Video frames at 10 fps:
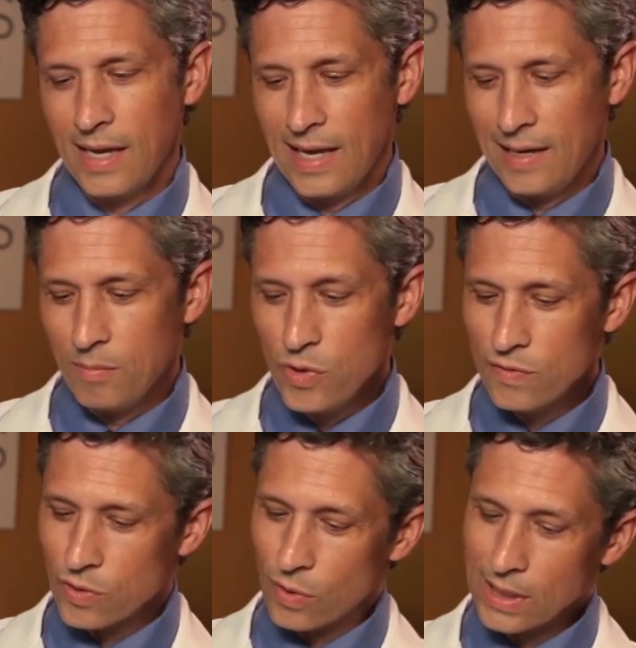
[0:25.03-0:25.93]
And it
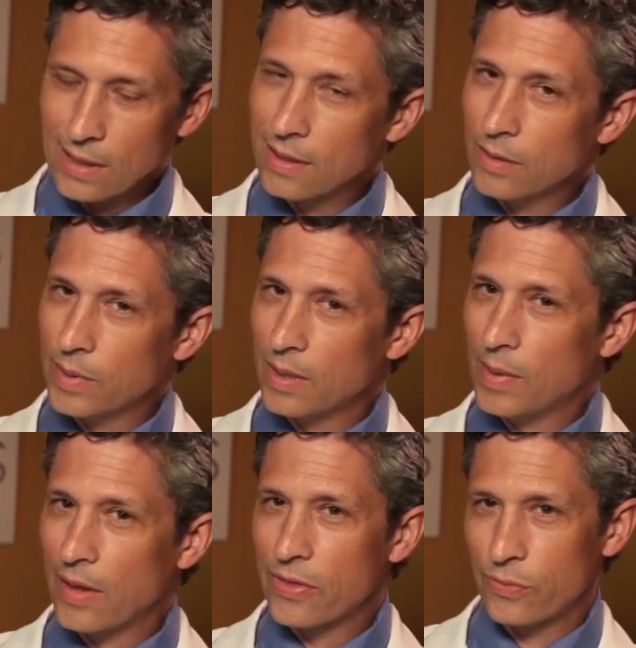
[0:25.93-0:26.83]
moves only a little bit,
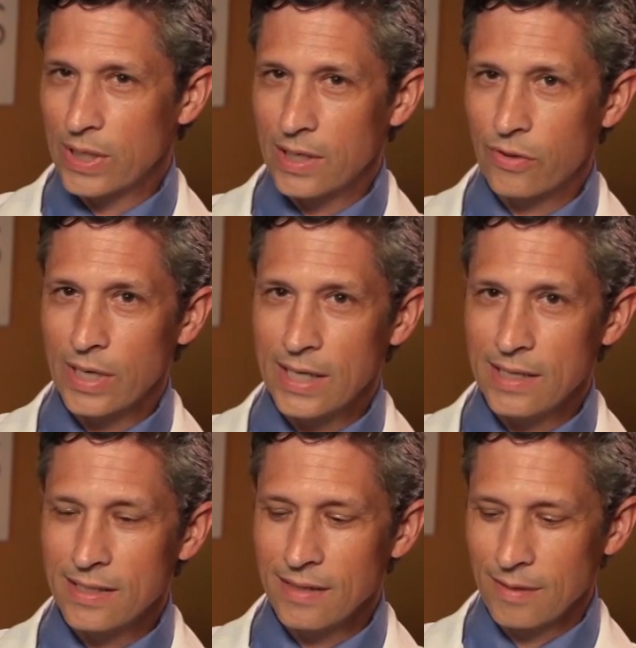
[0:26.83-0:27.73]
about three
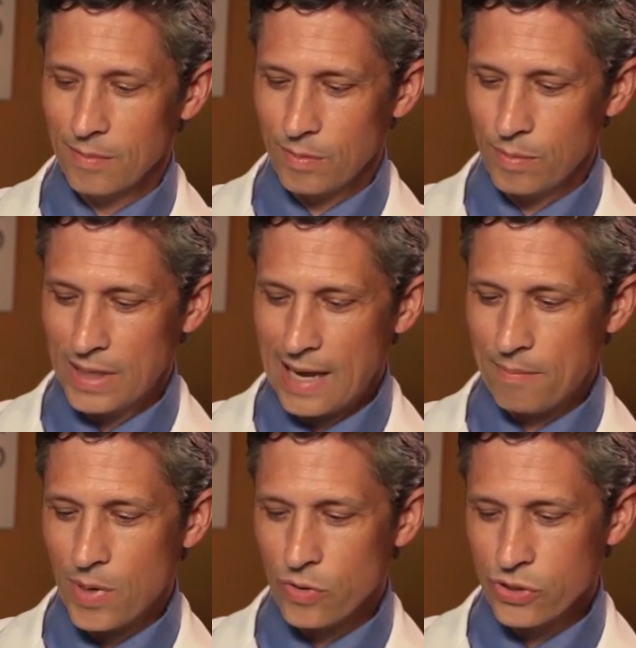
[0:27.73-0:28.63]
degrees, but that
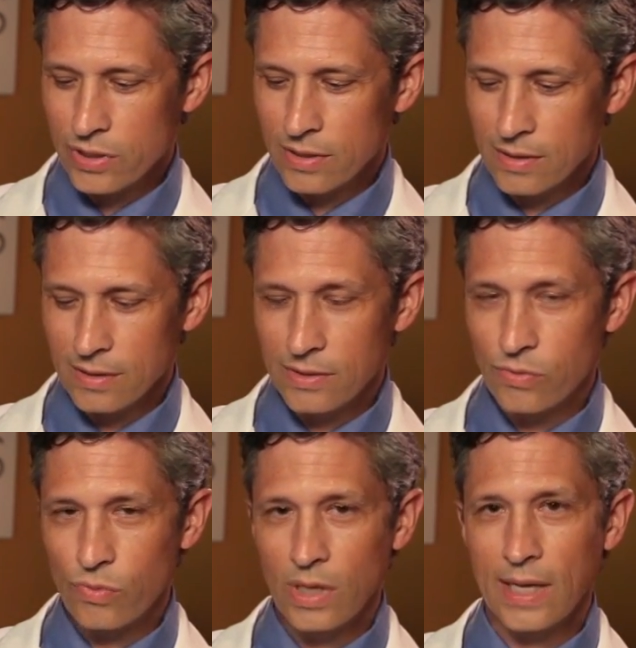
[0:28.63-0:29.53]
motion is
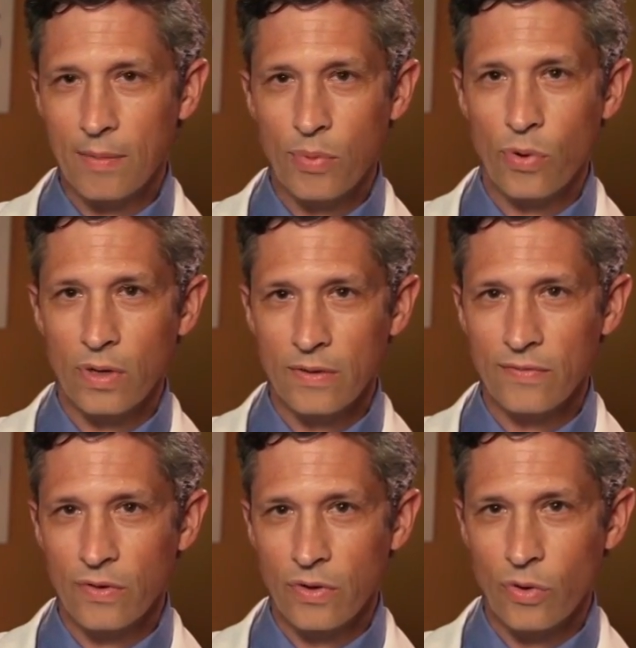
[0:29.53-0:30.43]
really important
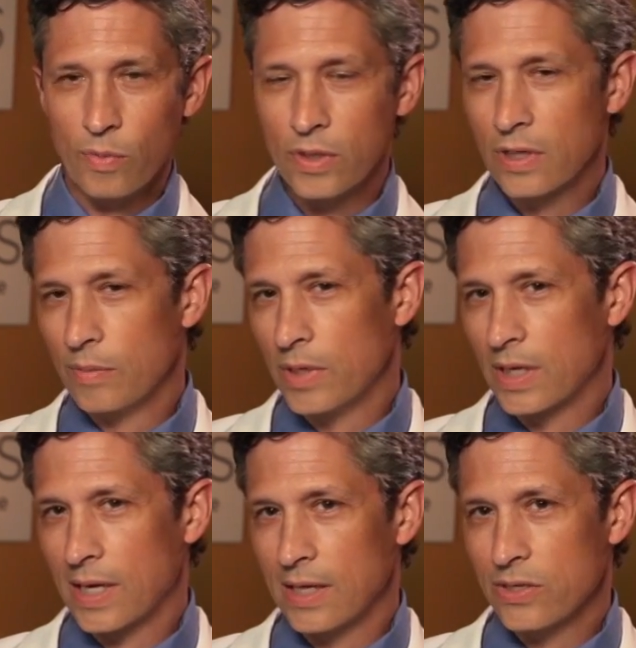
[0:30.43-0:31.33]
for normal
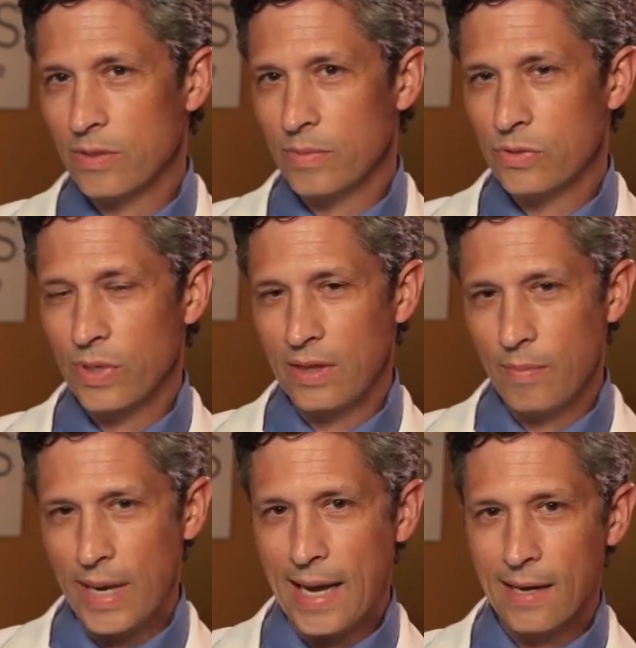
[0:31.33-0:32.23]
communication between the
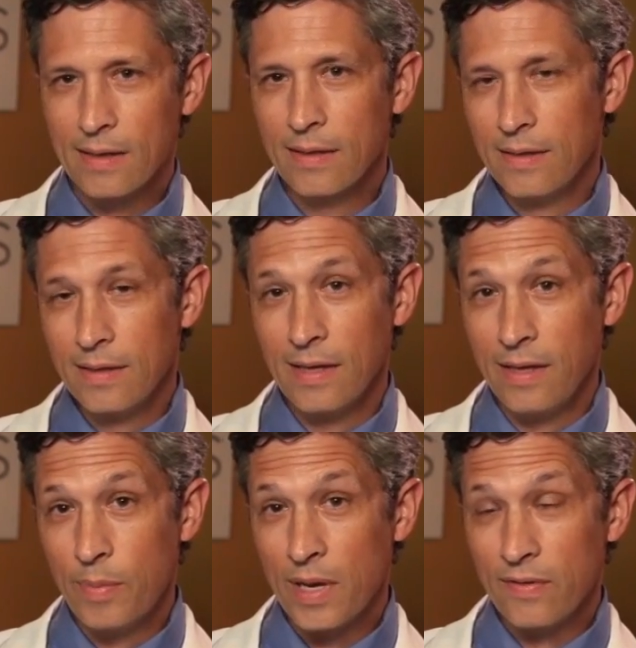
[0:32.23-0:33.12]
back
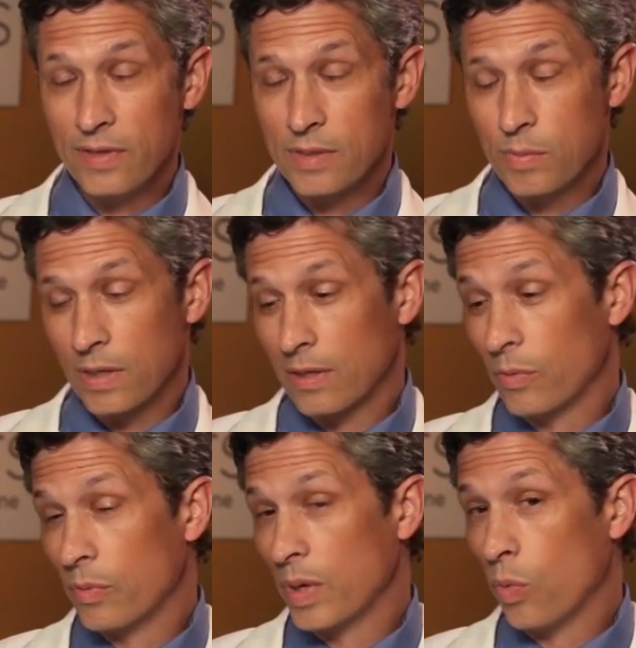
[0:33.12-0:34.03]
and the pelvis,
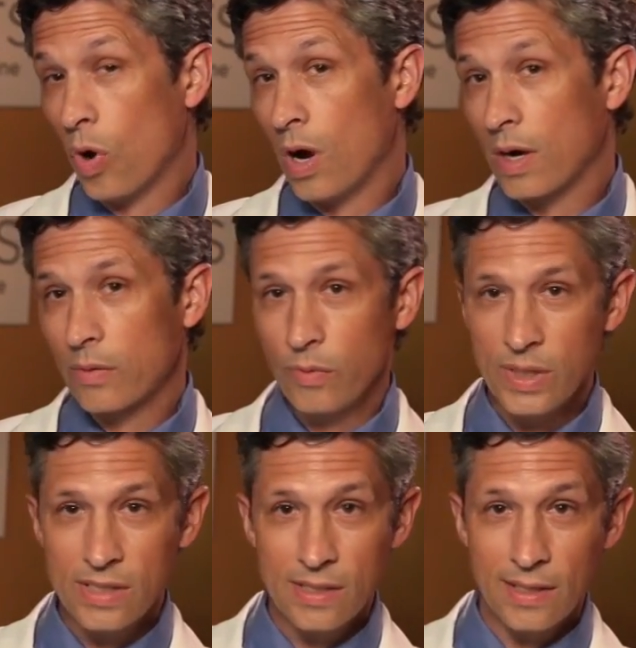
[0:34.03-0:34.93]
particularly when we walk, when
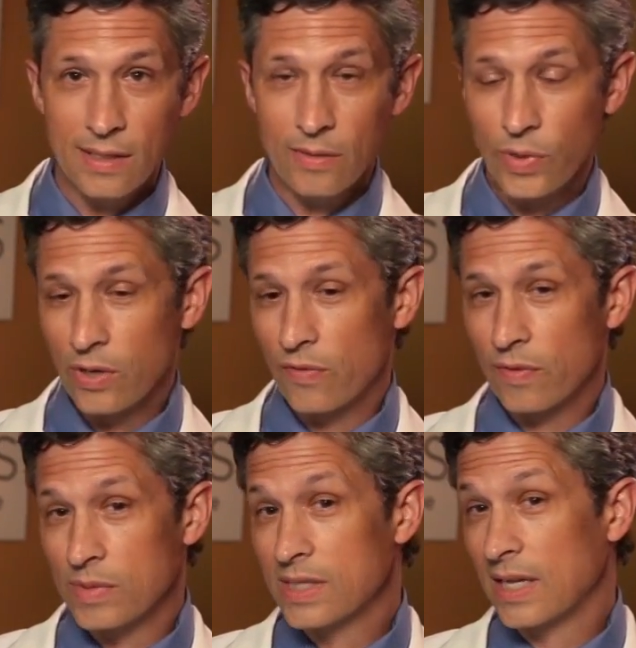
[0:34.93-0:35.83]
we sit, and we go
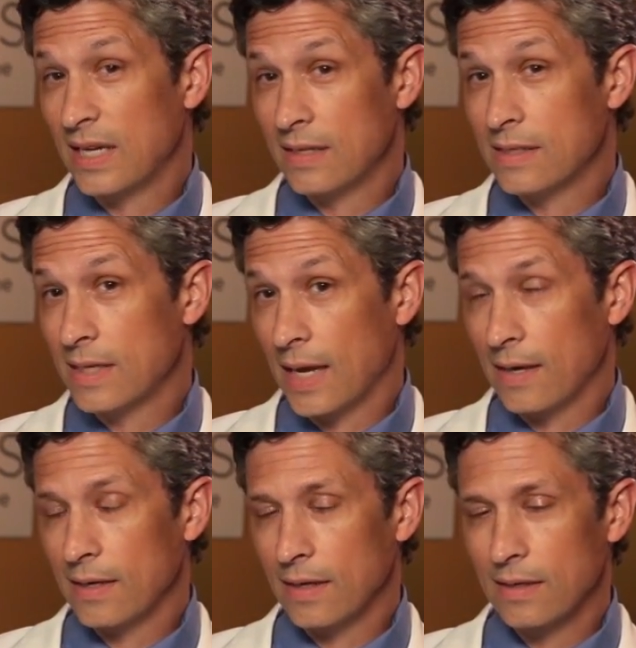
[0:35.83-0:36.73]
from sitting to
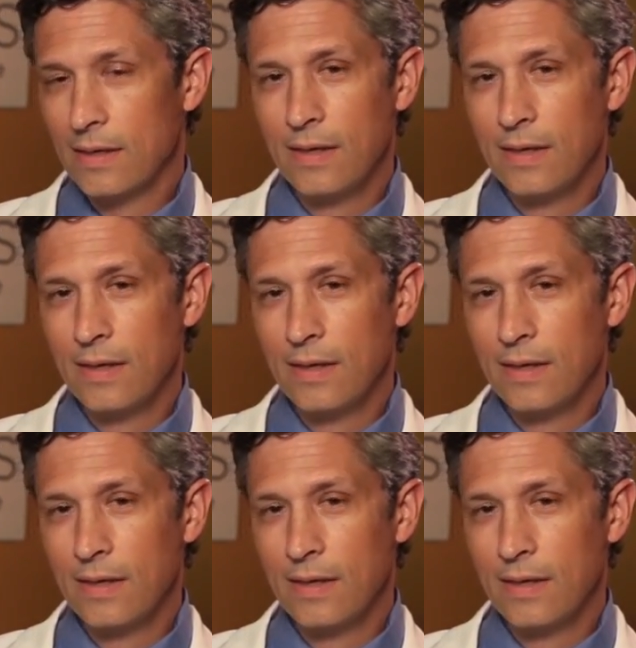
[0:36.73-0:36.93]
standing.